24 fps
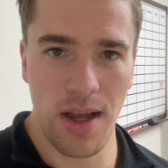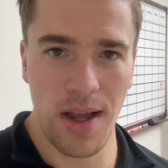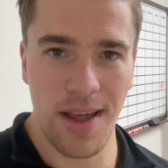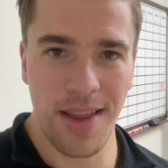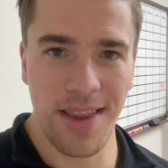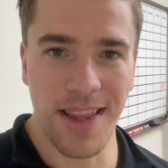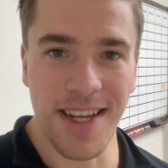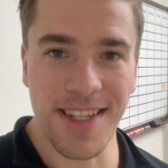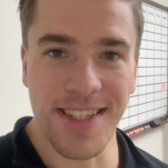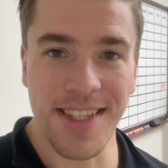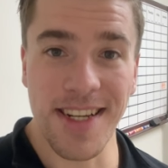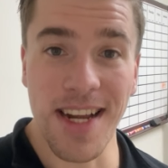
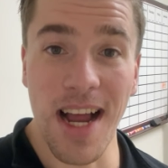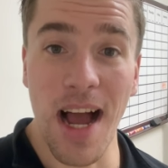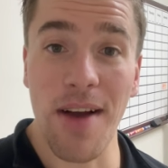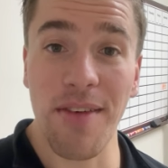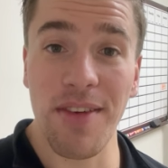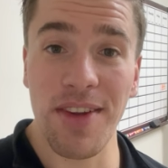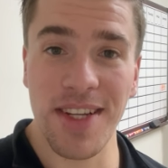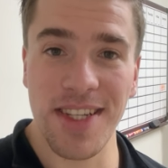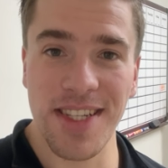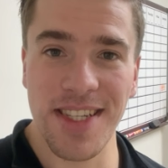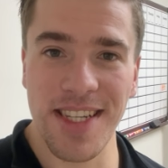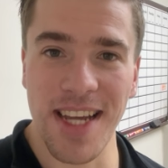That's an
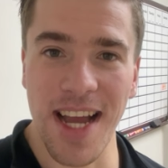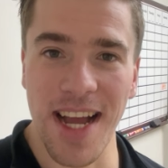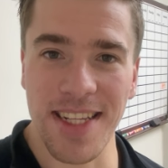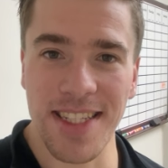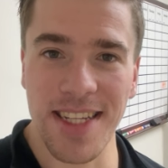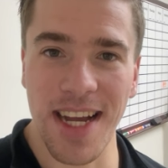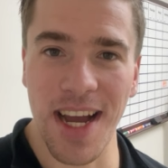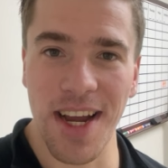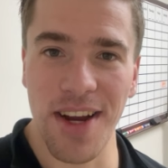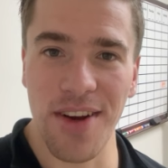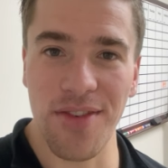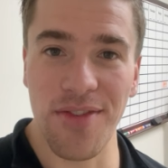obvious
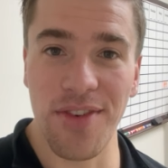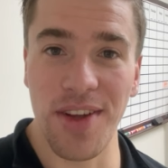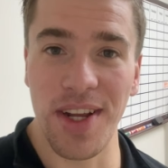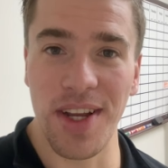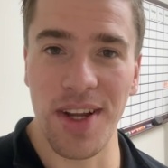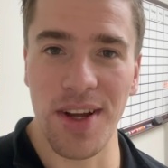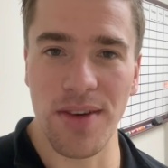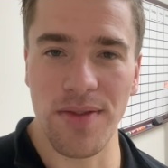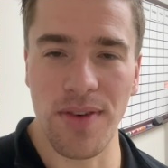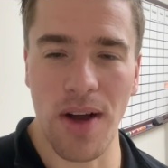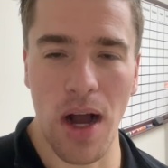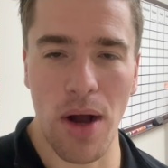satire
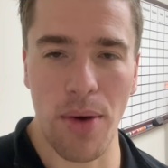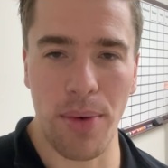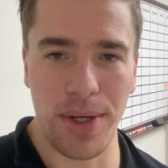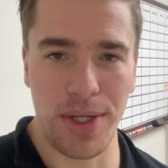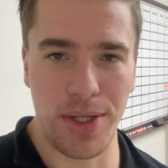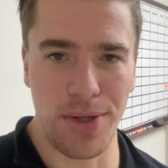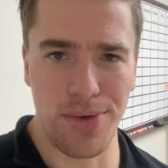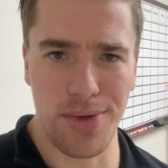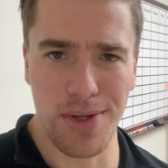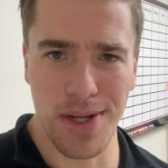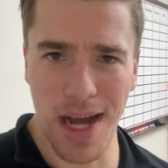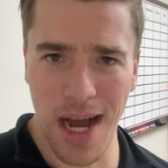video of how we
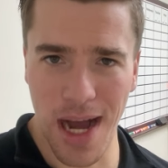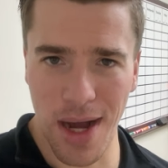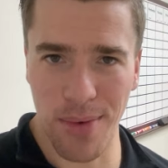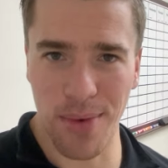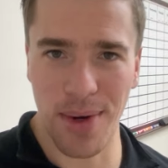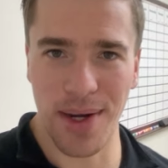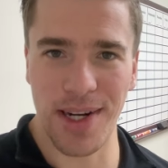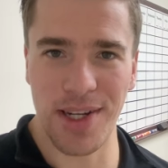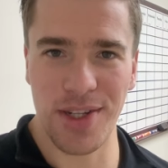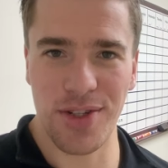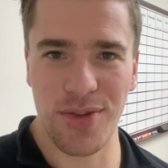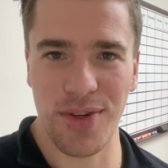do not
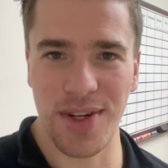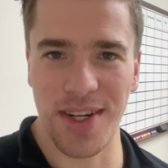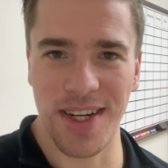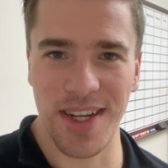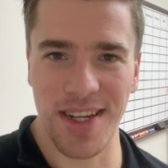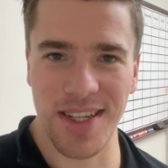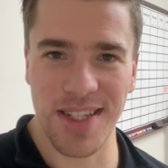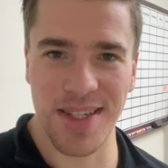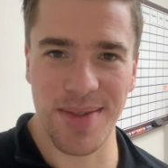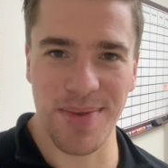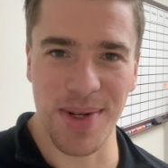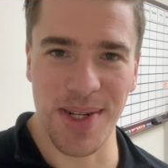want to treat
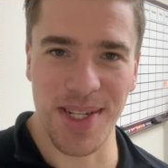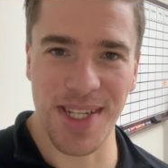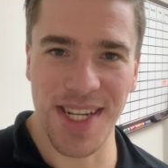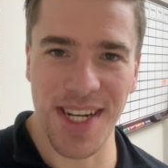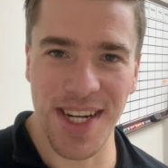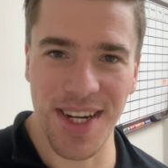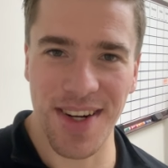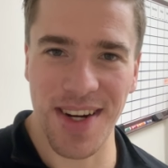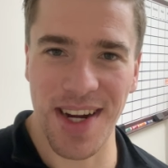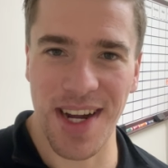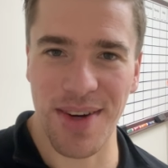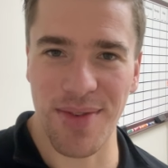customers
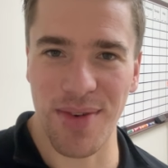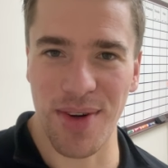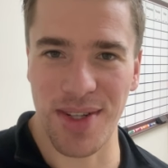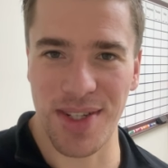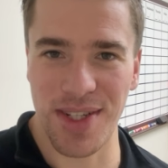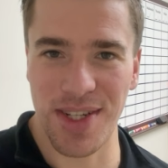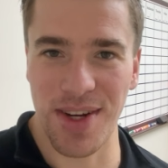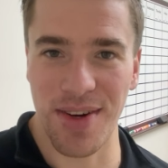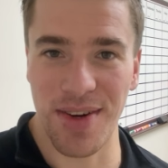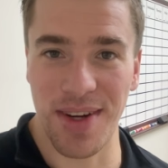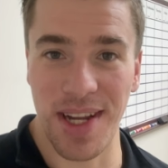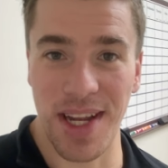here at Russ
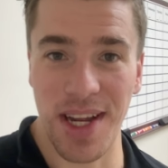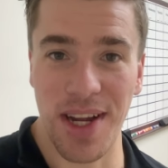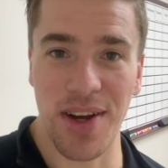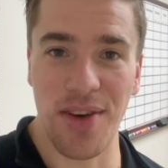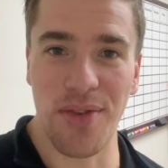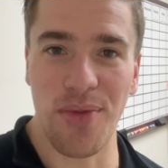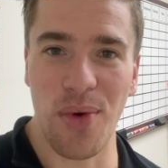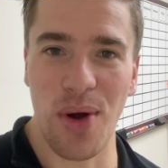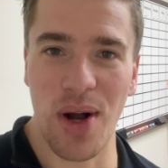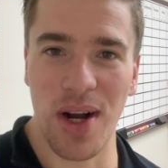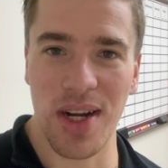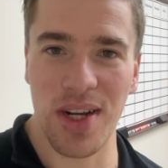Darrow Kia
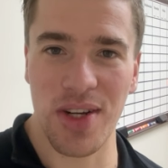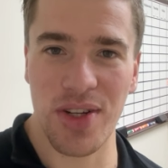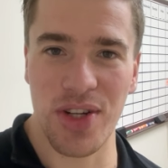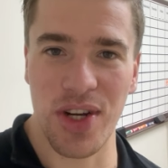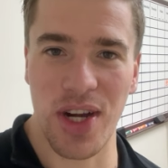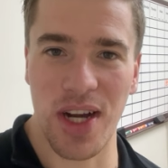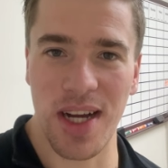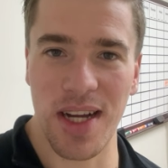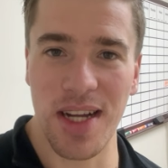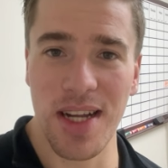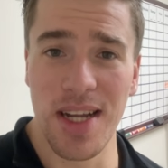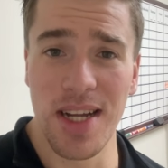of
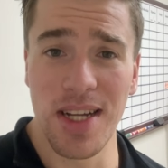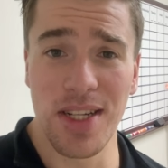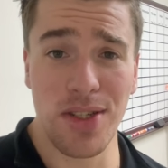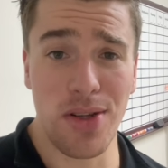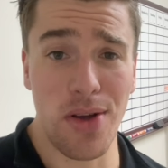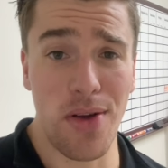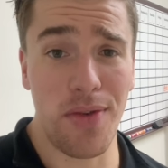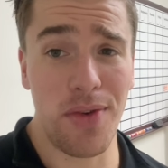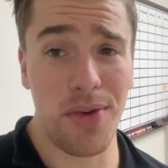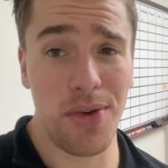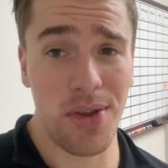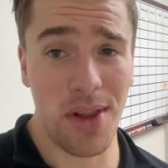Waukesha.
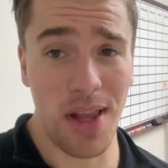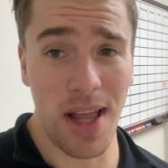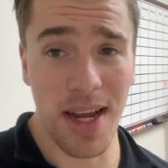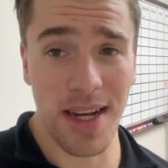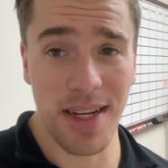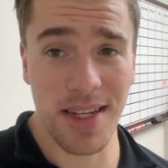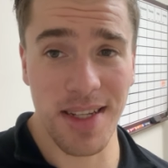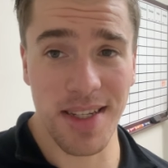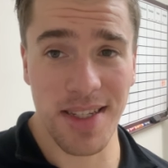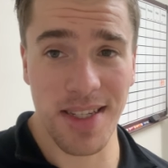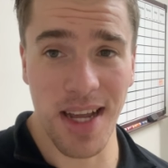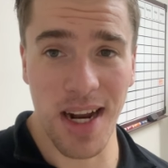So if you'd
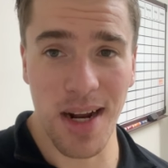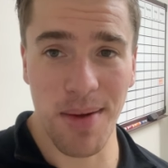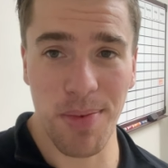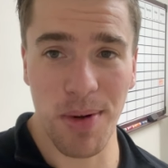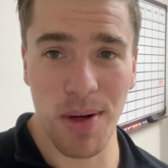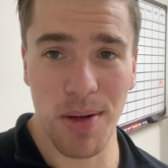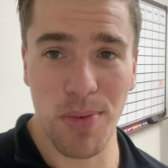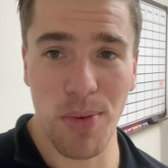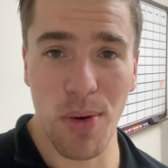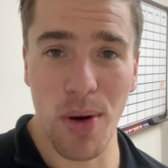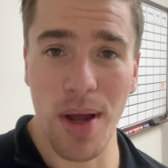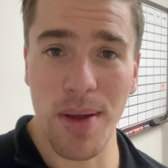like to set up an
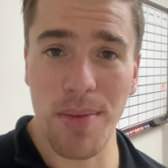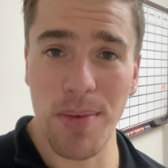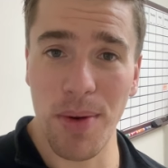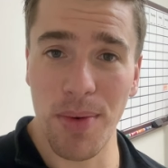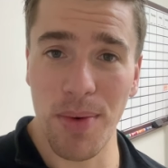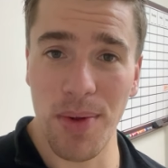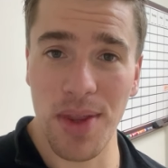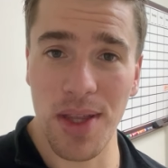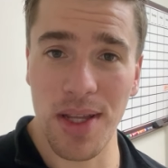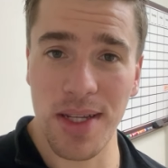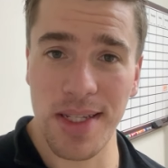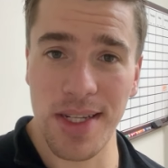appointment
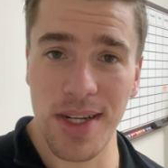with us